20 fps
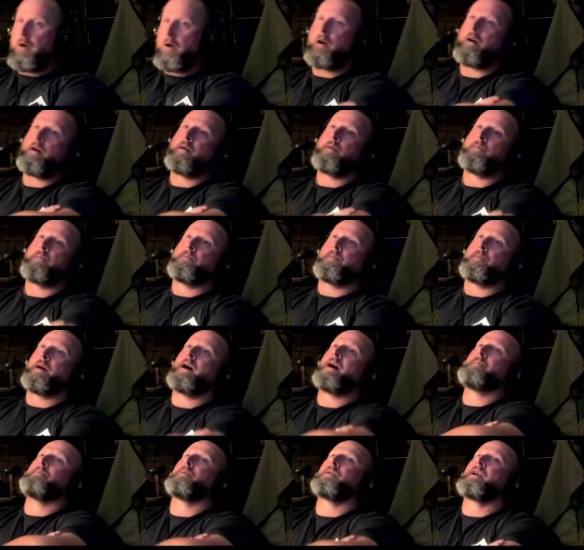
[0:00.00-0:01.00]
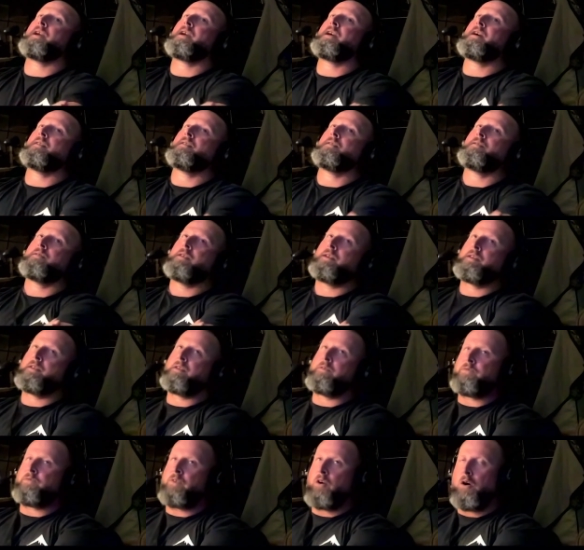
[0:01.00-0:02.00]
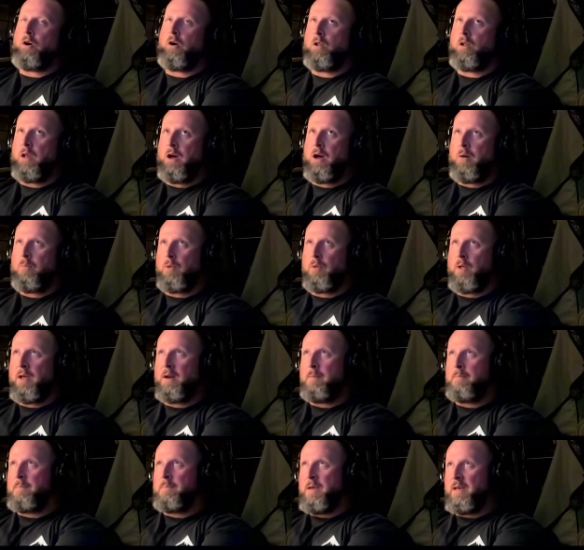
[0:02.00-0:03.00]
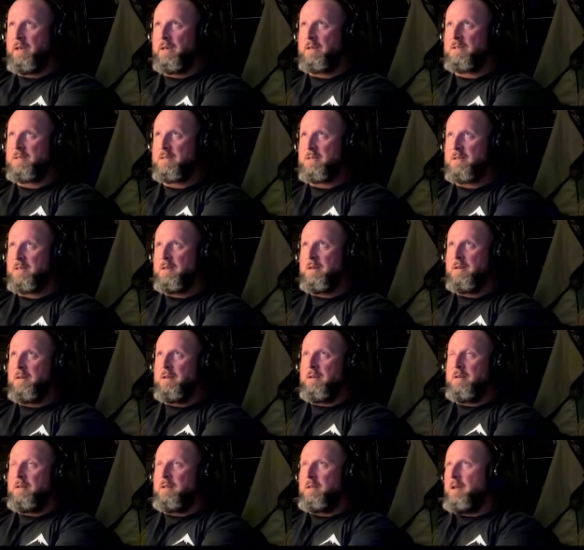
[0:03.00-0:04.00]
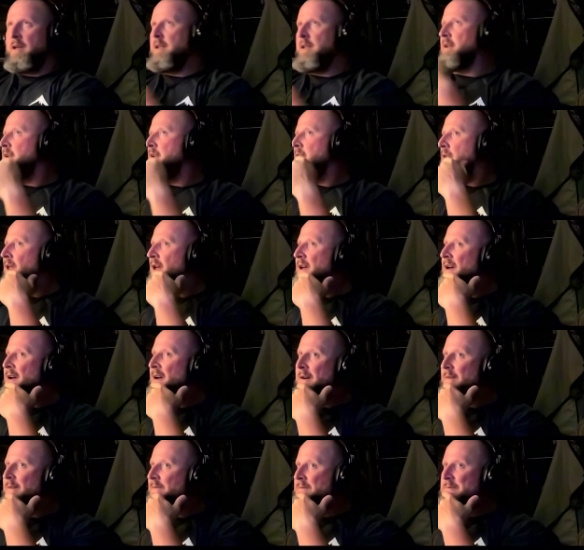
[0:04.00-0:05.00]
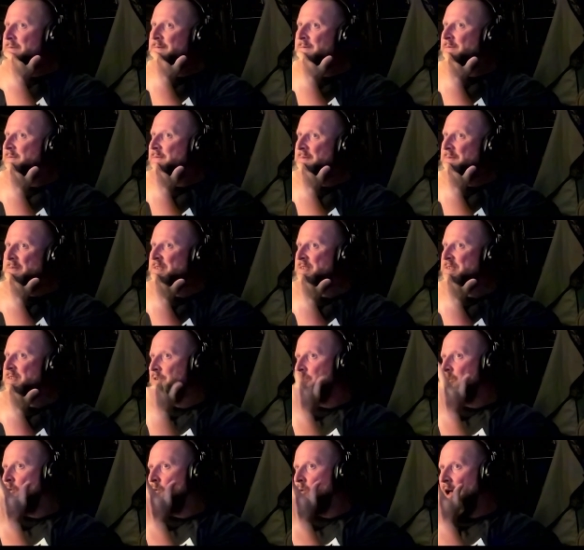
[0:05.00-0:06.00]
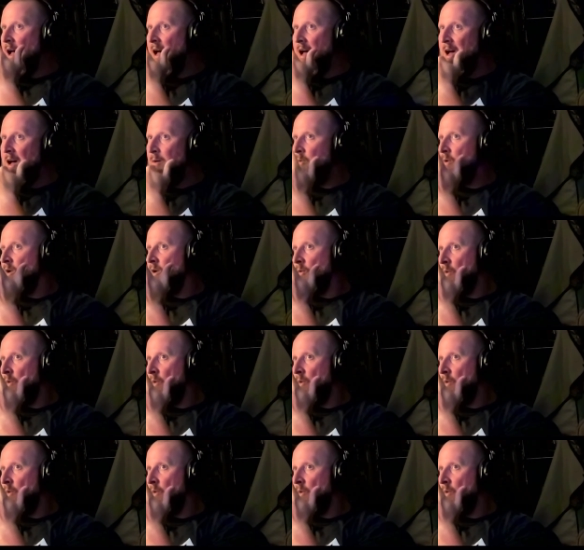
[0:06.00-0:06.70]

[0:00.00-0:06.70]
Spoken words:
I plant in the fall. I'll plant a mix, and it'll have cereal rye, winter